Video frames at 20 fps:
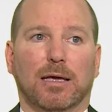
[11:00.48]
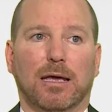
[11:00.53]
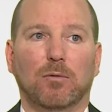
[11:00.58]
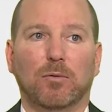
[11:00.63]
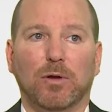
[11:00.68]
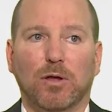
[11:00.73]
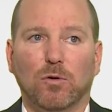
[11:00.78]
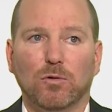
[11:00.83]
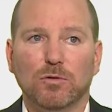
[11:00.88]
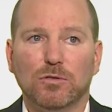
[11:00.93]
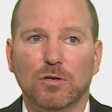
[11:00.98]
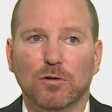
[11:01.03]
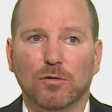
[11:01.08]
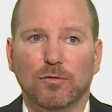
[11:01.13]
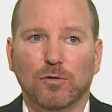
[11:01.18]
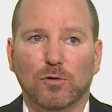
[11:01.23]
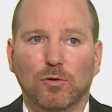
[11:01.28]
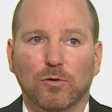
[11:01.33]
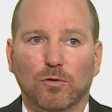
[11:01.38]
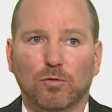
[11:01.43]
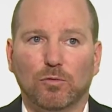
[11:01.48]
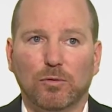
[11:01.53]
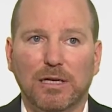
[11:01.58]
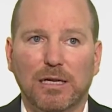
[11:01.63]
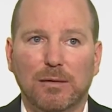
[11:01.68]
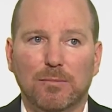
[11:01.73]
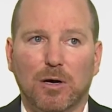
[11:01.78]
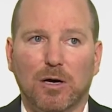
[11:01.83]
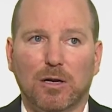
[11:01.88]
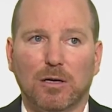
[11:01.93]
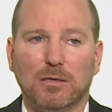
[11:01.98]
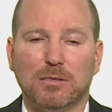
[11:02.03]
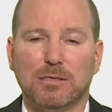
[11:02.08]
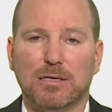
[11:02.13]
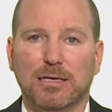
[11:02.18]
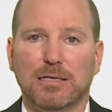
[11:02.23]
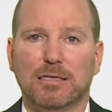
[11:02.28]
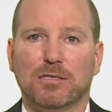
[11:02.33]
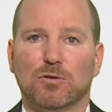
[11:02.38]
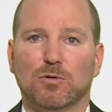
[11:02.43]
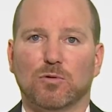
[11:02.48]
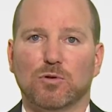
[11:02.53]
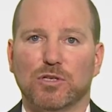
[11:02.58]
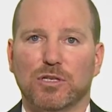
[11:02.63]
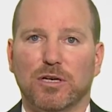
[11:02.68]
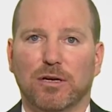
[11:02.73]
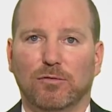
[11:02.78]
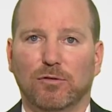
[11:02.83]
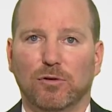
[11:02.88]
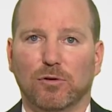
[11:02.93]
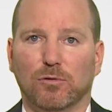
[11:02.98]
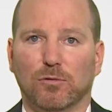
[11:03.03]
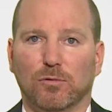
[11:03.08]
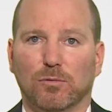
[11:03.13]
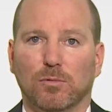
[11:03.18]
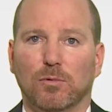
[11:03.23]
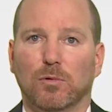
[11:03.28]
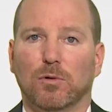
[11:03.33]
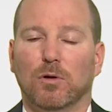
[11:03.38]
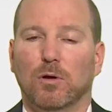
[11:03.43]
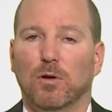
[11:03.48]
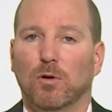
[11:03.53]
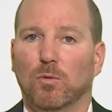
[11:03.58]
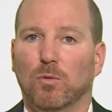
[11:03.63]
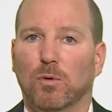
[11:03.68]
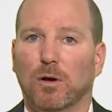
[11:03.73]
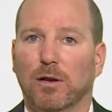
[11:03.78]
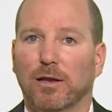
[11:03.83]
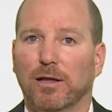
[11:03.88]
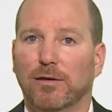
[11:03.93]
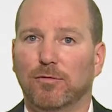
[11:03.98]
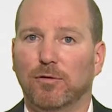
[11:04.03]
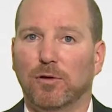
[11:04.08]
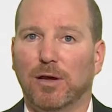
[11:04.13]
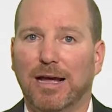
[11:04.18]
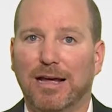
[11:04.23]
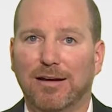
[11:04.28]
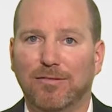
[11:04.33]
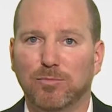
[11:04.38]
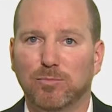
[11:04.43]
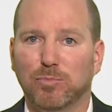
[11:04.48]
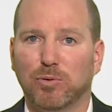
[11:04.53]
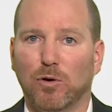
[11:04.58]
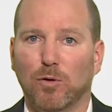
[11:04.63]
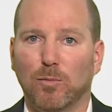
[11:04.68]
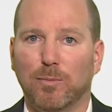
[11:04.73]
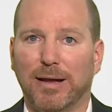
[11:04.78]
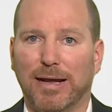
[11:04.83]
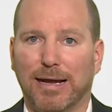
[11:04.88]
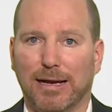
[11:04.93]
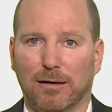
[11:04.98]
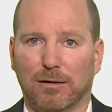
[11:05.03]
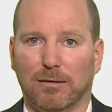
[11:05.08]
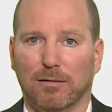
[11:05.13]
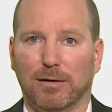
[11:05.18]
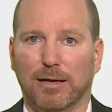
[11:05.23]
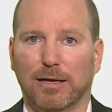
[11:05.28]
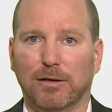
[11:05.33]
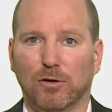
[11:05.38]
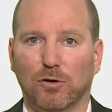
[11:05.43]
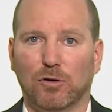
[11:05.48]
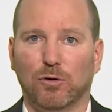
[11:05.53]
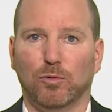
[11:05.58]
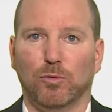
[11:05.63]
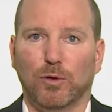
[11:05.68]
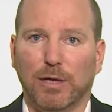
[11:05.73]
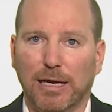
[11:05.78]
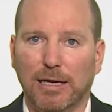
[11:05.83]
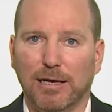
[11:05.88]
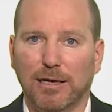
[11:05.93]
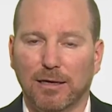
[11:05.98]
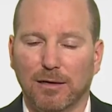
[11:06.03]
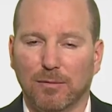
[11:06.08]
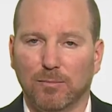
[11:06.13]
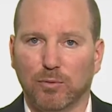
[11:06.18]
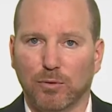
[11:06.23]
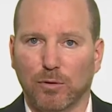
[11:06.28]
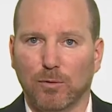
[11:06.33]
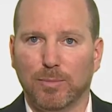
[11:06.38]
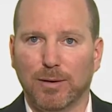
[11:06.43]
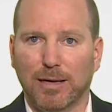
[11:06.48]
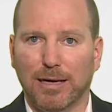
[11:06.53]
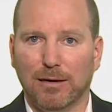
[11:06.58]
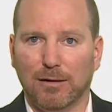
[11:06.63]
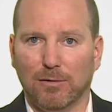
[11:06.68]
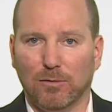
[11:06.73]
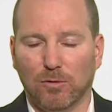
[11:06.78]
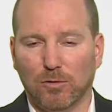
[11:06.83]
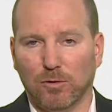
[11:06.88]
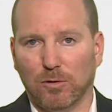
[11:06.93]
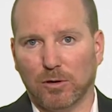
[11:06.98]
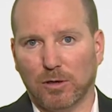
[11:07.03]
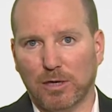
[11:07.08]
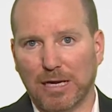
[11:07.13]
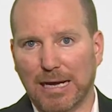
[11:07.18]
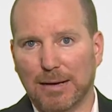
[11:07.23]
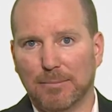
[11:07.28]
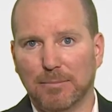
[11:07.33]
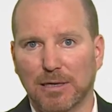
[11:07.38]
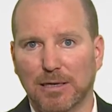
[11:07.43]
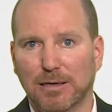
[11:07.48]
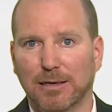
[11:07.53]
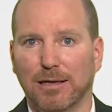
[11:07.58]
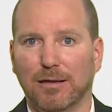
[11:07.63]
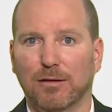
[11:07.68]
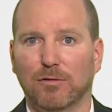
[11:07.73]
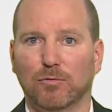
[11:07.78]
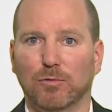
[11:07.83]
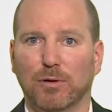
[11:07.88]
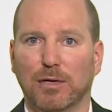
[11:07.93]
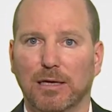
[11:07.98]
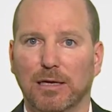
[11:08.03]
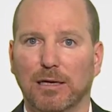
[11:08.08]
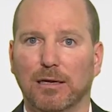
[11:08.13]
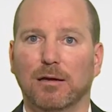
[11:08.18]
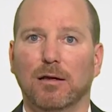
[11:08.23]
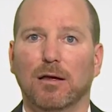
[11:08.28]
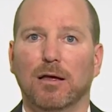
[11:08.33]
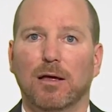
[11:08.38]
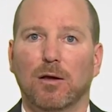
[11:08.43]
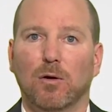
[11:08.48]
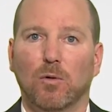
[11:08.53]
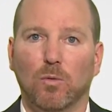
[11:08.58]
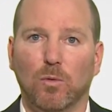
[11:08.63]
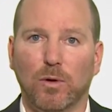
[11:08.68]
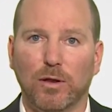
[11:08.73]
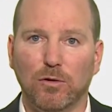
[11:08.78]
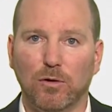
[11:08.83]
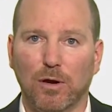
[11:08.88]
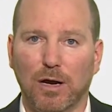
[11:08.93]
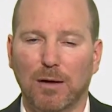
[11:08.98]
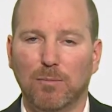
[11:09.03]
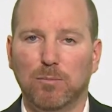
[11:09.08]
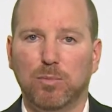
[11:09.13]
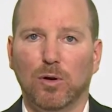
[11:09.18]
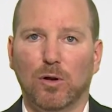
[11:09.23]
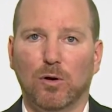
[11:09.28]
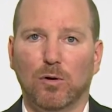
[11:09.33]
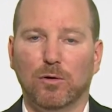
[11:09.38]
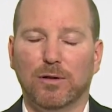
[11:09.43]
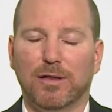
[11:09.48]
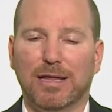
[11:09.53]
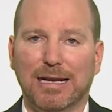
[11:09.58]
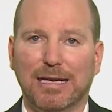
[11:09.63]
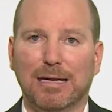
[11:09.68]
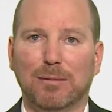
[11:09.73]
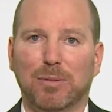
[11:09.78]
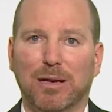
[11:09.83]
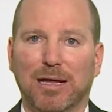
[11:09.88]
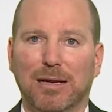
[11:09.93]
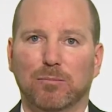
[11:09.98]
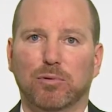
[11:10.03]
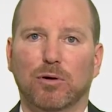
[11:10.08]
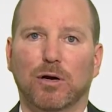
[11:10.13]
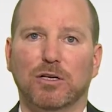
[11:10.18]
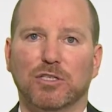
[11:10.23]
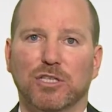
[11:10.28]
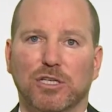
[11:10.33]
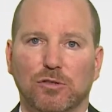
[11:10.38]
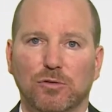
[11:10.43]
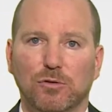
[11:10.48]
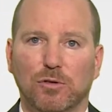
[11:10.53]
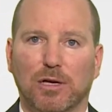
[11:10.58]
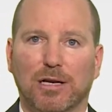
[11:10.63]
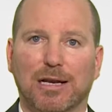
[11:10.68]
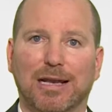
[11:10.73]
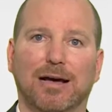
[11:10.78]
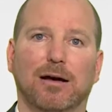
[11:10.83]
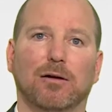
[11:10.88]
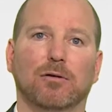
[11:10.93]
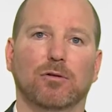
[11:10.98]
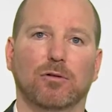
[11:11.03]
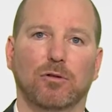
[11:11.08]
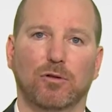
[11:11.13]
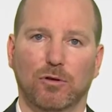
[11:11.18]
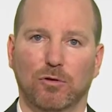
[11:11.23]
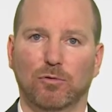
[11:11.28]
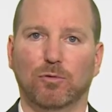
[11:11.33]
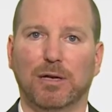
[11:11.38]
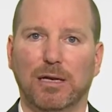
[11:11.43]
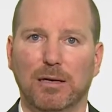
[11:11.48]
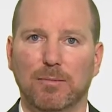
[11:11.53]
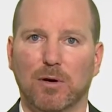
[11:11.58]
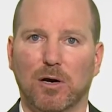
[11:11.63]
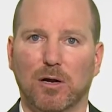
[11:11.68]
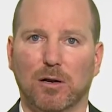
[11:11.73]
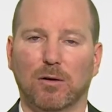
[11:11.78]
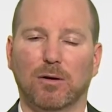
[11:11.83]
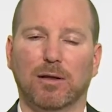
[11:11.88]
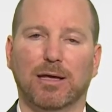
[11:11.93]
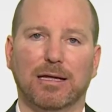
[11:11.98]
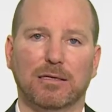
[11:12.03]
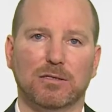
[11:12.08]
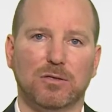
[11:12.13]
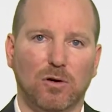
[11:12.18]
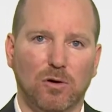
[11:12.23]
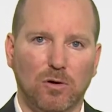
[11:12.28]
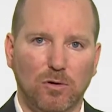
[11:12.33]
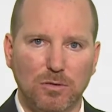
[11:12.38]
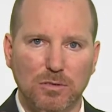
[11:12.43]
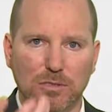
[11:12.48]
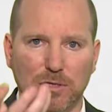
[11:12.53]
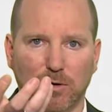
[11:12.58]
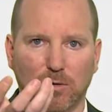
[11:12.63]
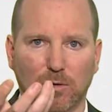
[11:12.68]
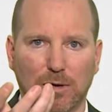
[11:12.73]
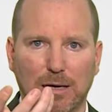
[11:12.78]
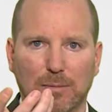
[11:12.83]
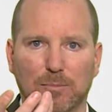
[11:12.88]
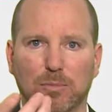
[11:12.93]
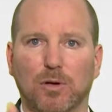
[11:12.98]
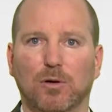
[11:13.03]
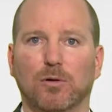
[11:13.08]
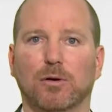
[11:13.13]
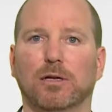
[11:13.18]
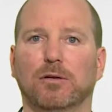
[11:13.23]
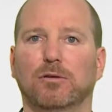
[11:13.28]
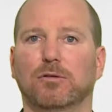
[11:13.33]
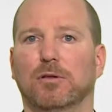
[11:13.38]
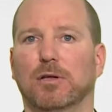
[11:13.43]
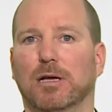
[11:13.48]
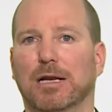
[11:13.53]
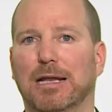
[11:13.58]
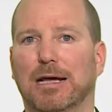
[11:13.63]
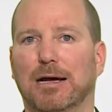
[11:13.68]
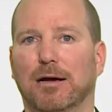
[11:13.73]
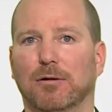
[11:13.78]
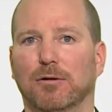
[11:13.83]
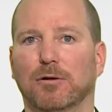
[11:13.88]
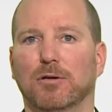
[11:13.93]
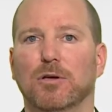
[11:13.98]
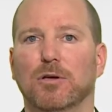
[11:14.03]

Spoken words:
Can we also view 3D models in Store Share View? Well, if you have ProPanel and you created a ProPanel or a cabinet in 3D, when you upload that EPLAN project to the cloud, the 3D model gets also uploaded to the cloud.